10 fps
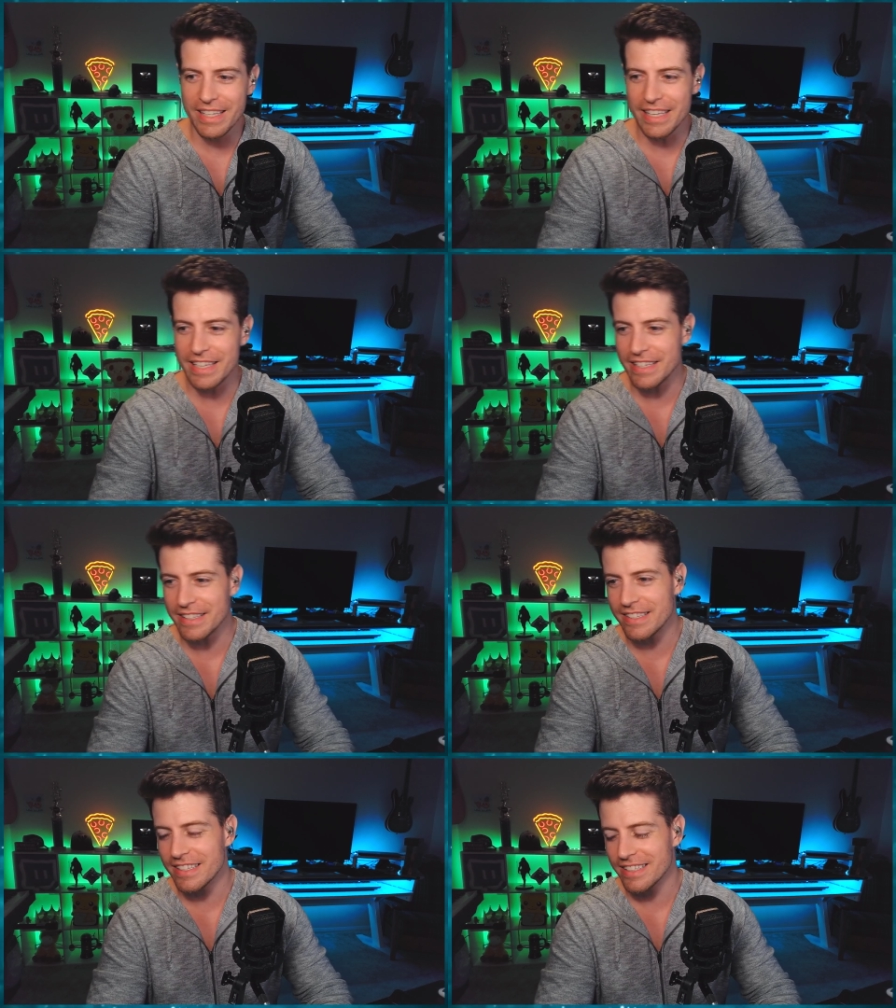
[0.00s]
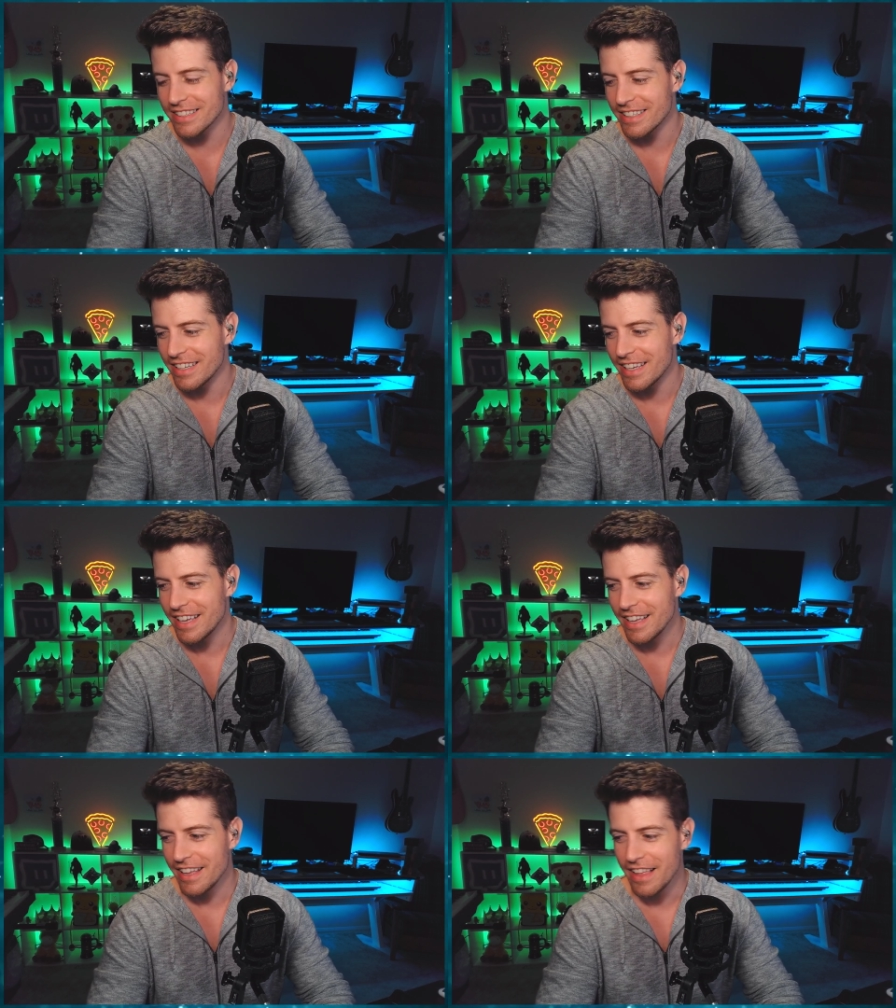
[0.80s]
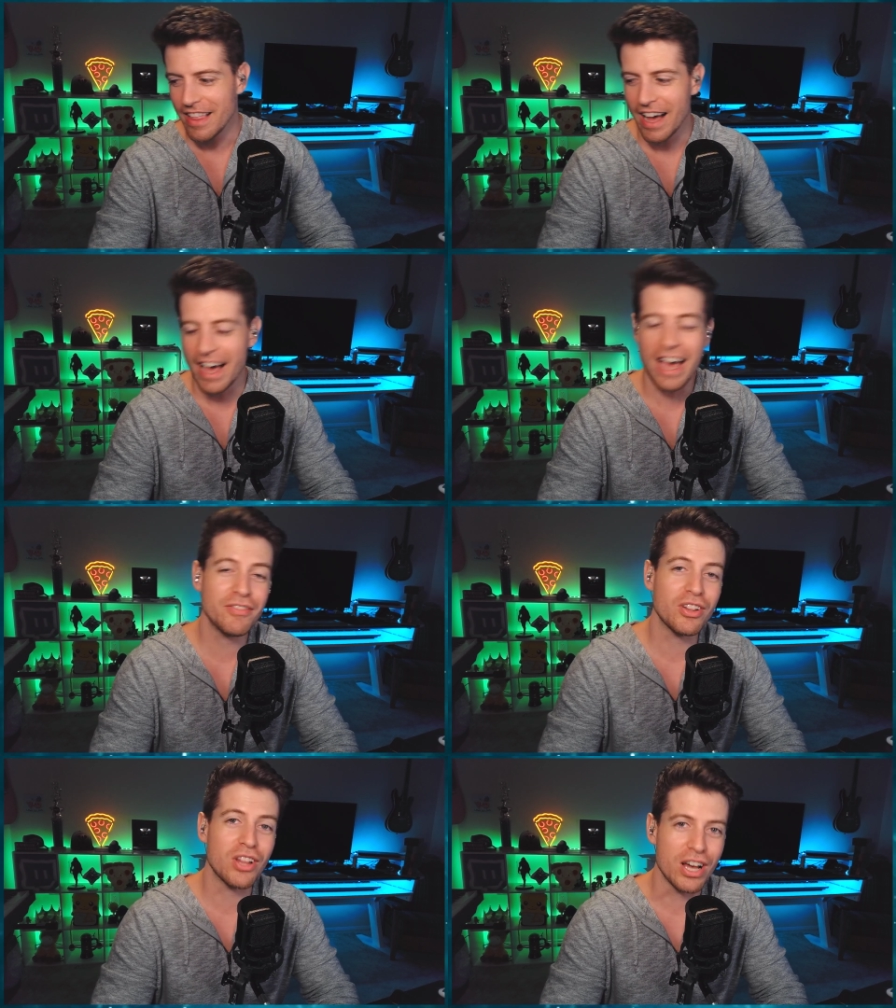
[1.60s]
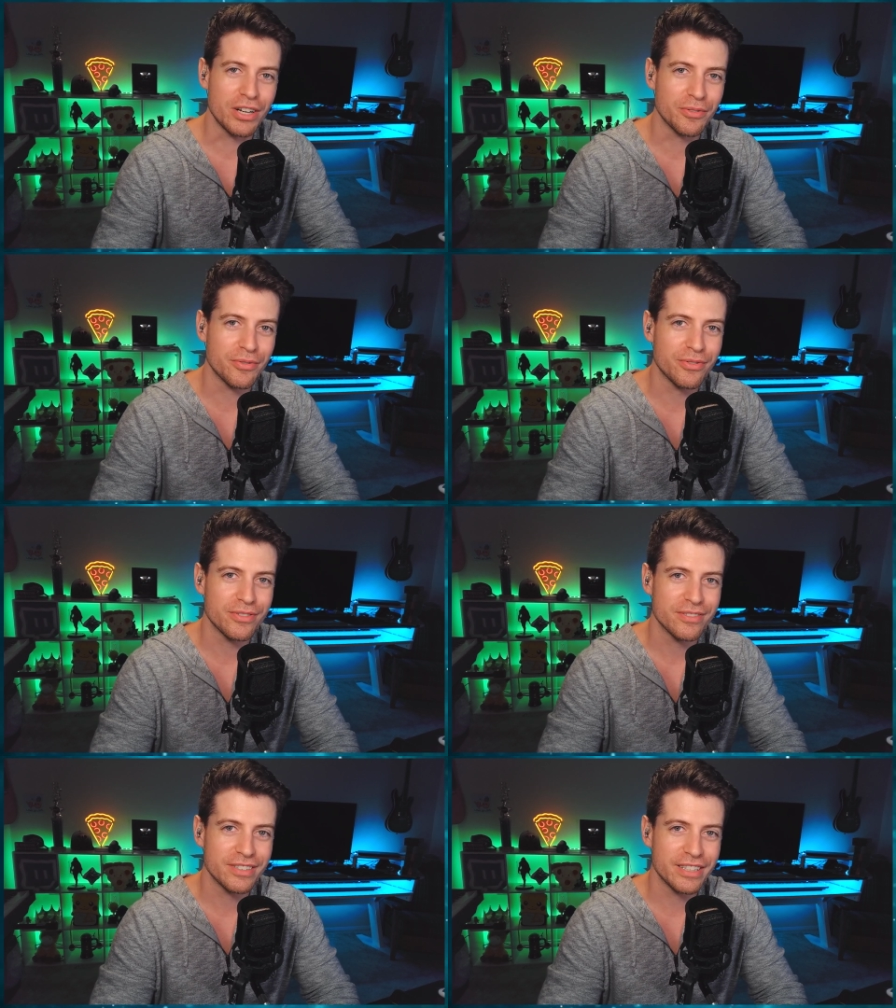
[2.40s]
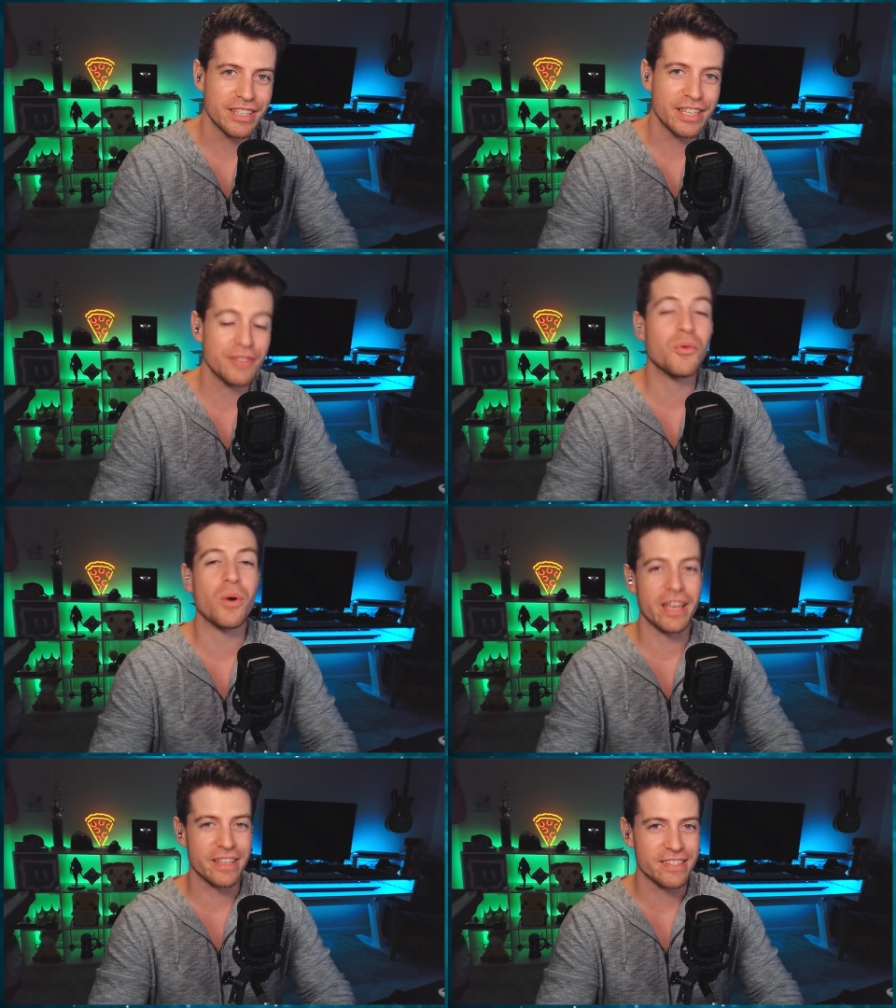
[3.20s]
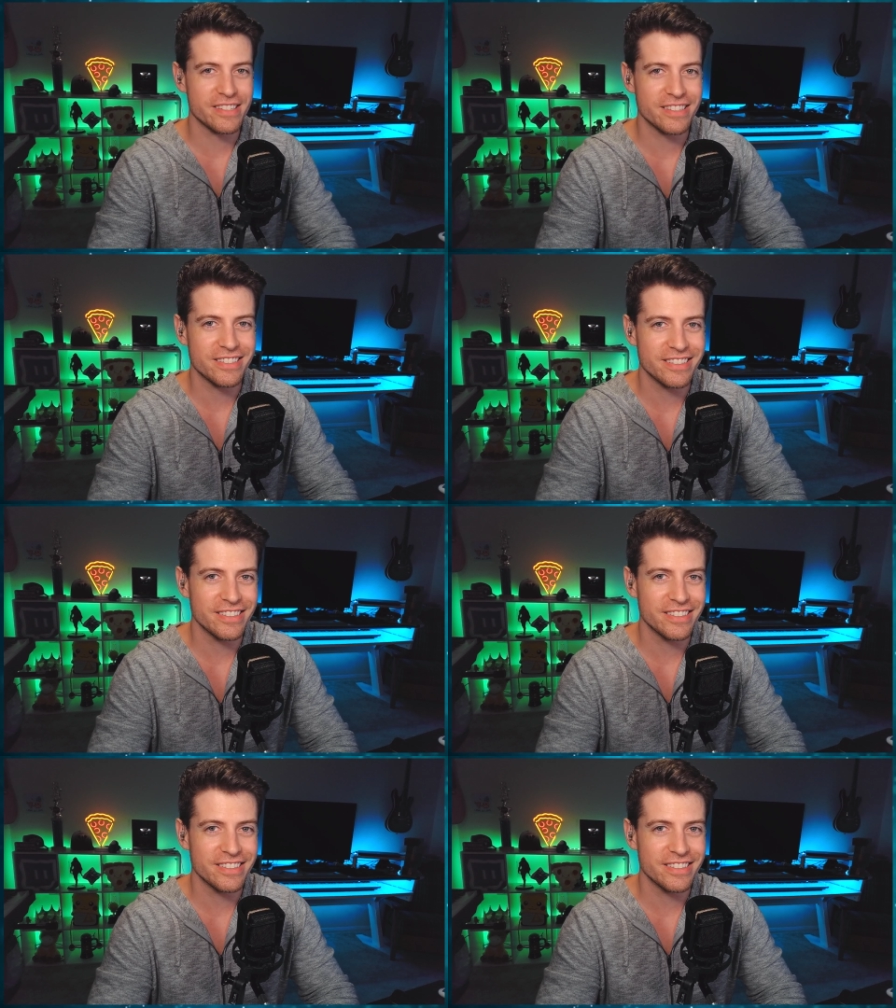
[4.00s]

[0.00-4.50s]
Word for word: is I have a lot of giveaways.